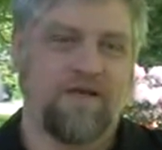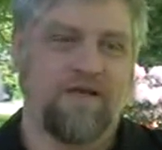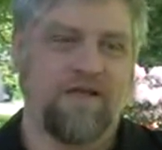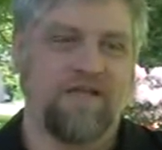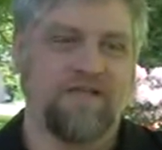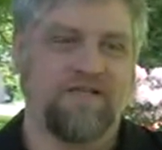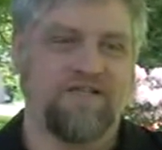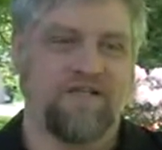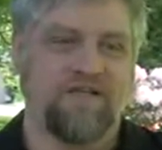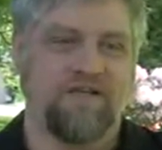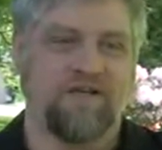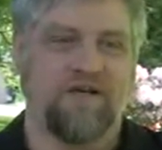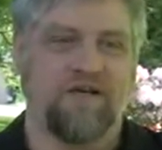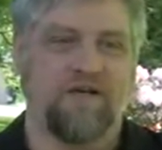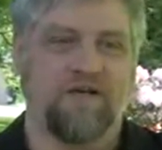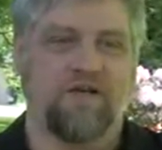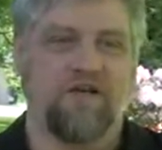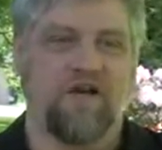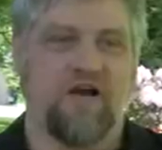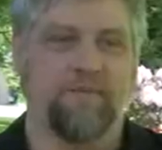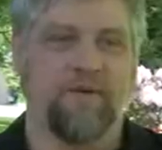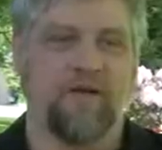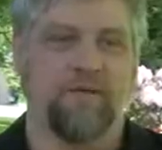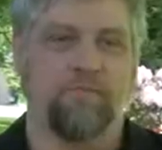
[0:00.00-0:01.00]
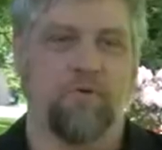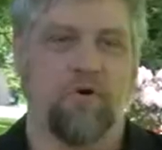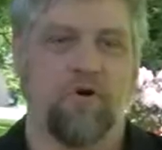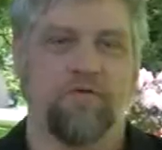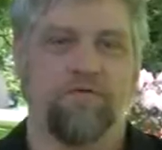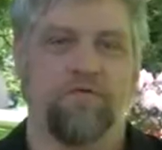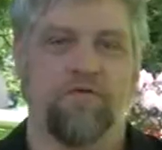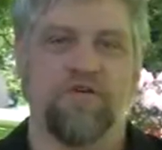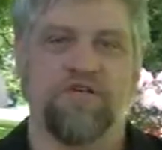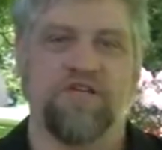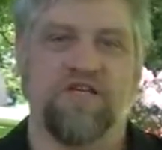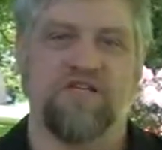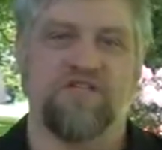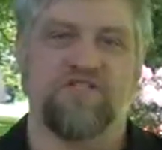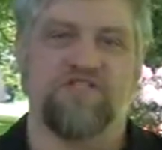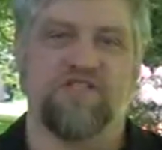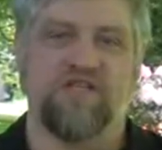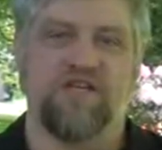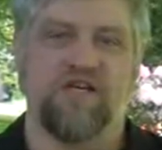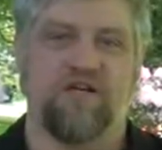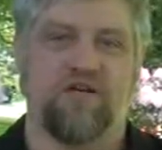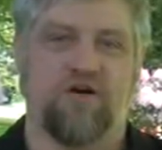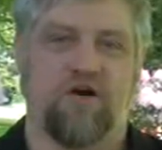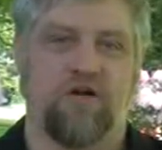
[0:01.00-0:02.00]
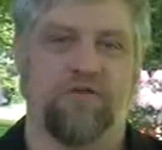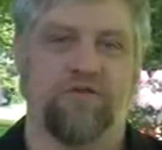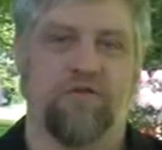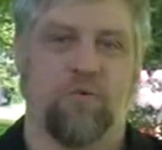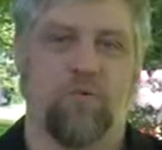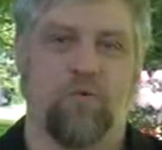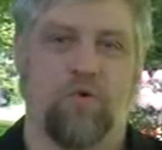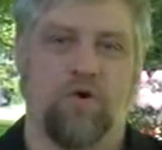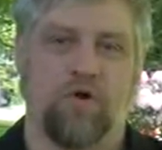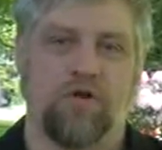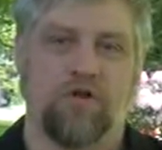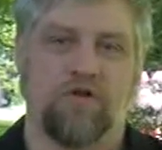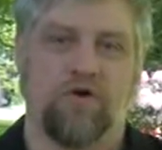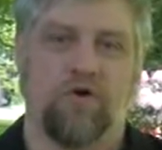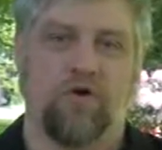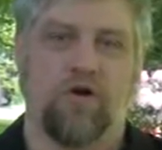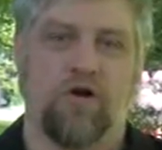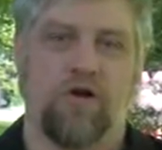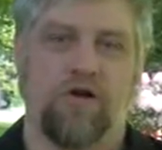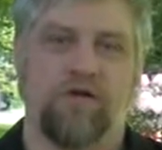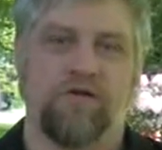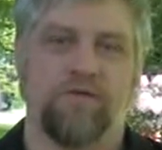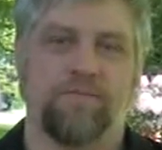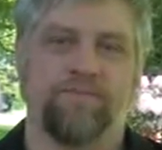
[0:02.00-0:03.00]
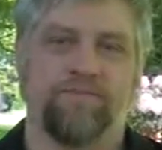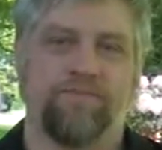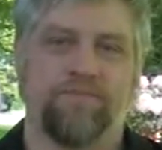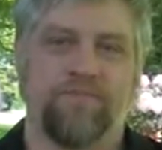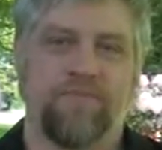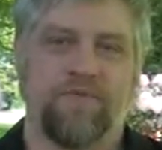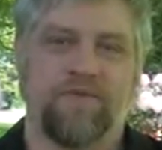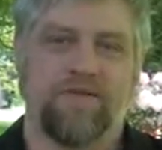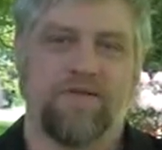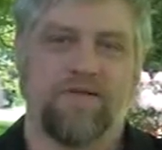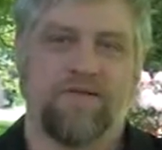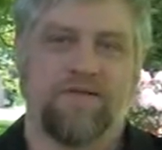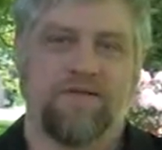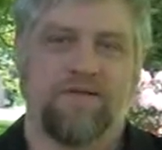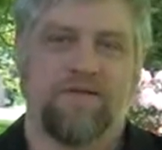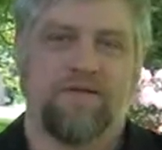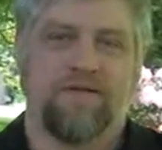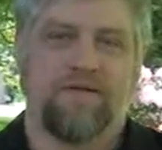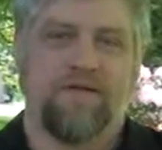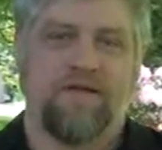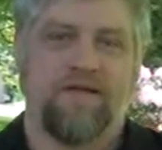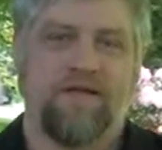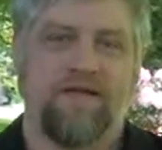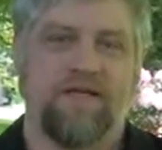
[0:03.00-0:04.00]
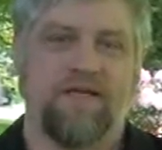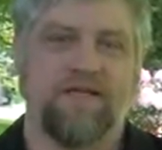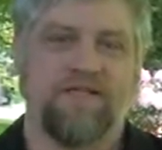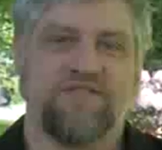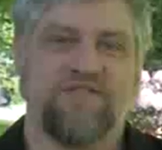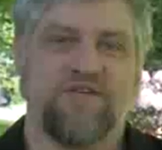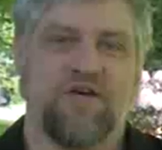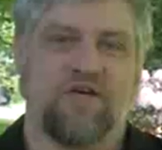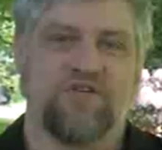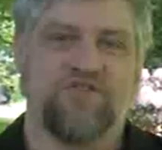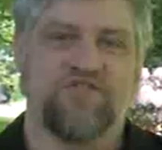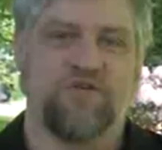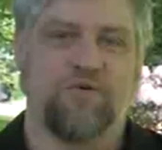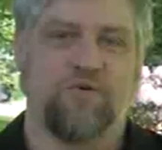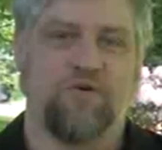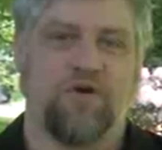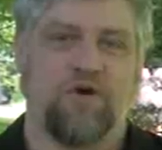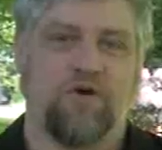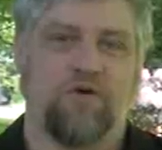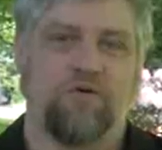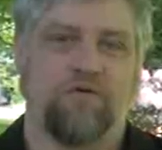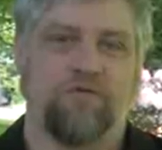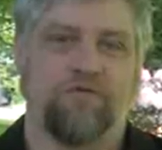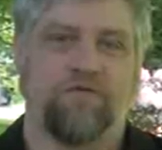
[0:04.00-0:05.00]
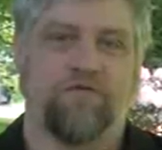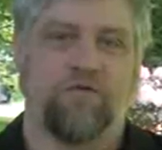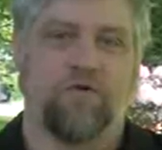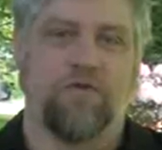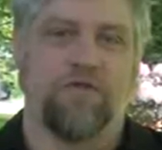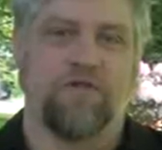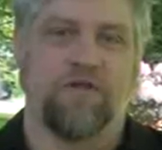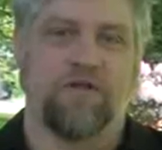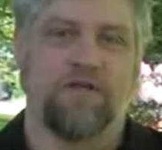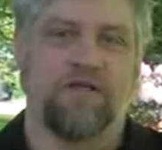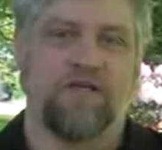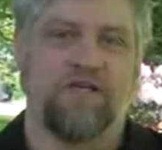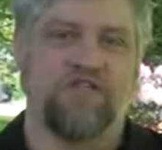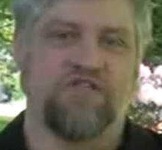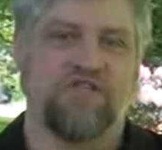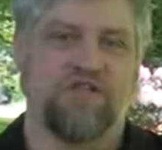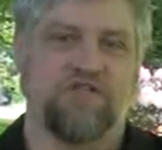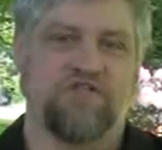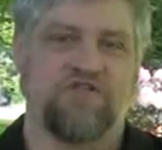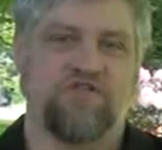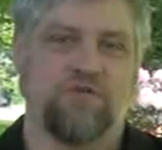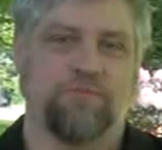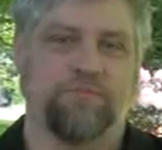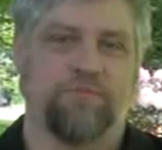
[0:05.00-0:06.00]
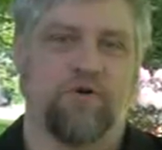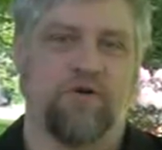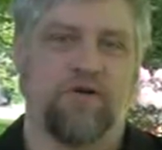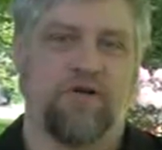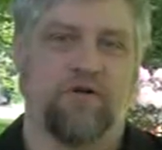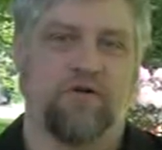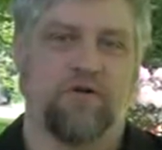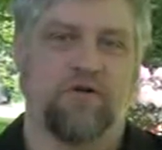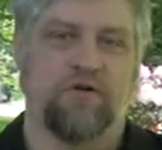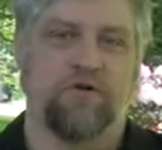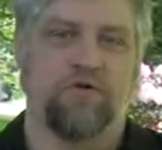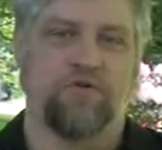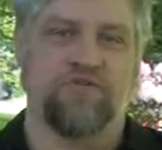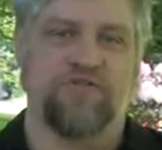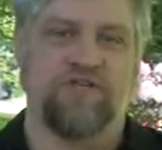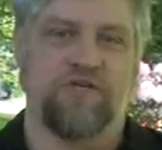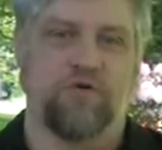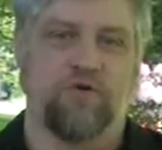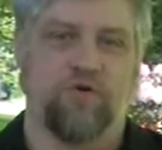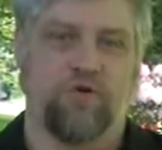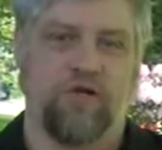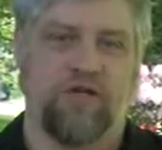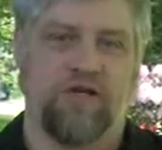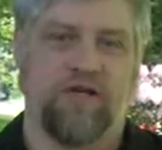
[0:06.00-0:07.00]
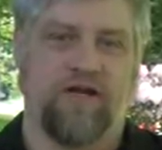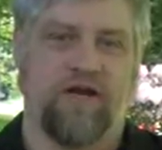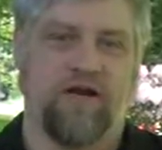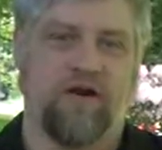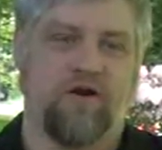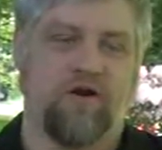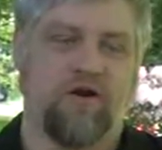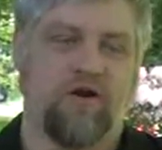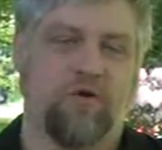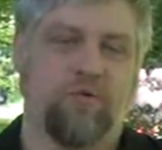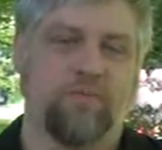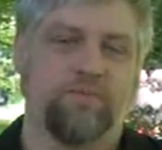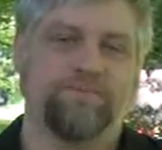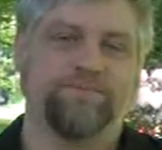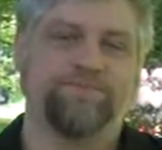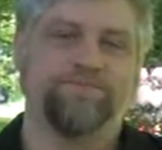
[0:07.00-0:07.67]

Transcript: He did a comic book for DC called The Warlord. He's also known for the Legion of Superheroes and Green Arrow.